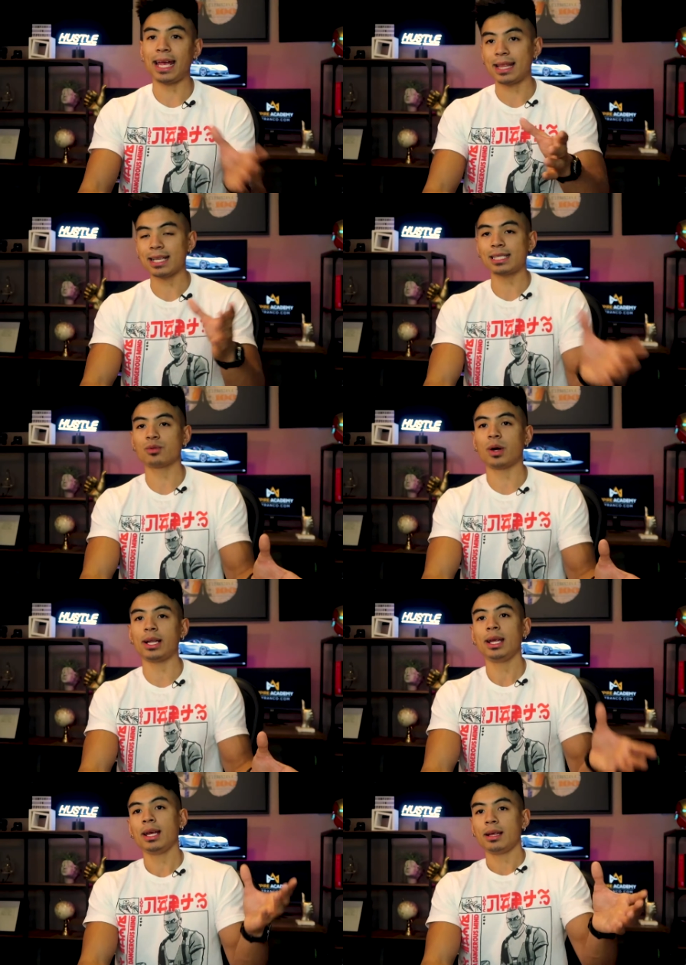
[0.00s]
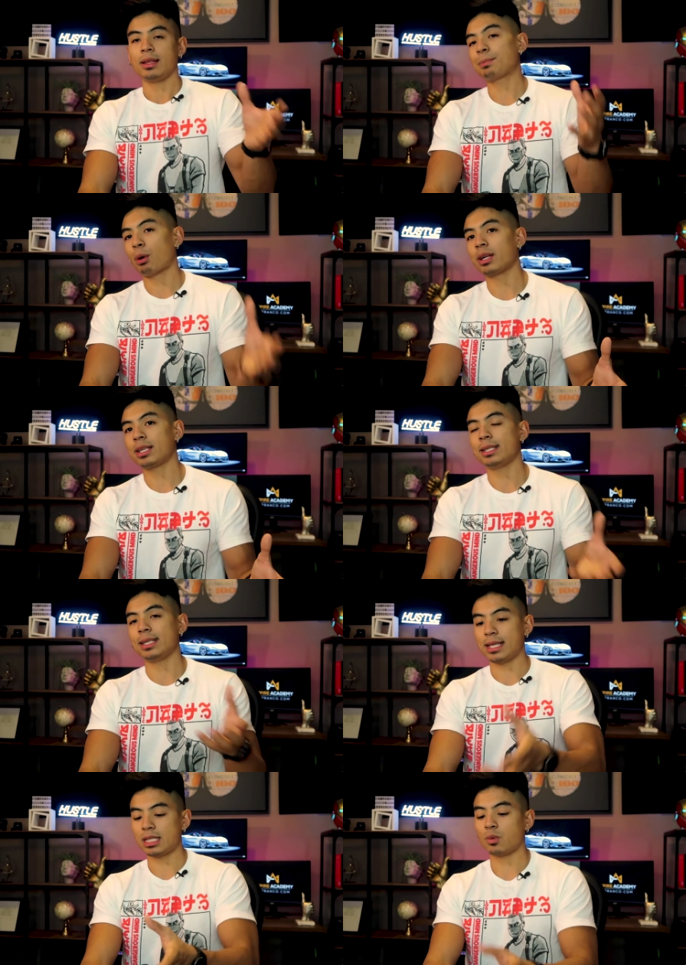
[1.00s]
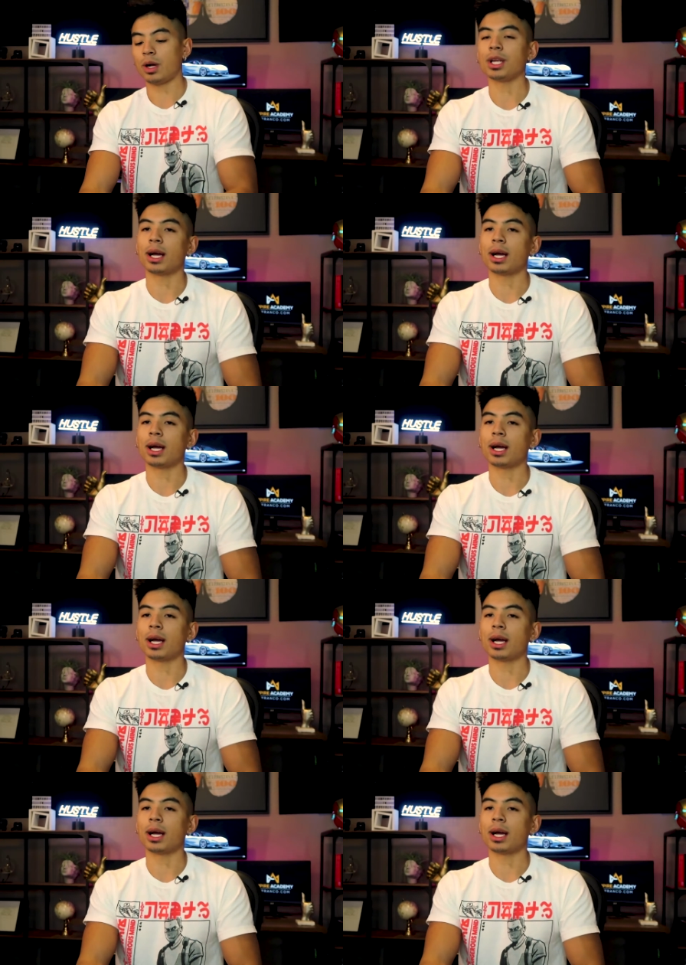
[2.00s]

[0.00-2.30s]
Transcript: hey, this is what this product does and this is what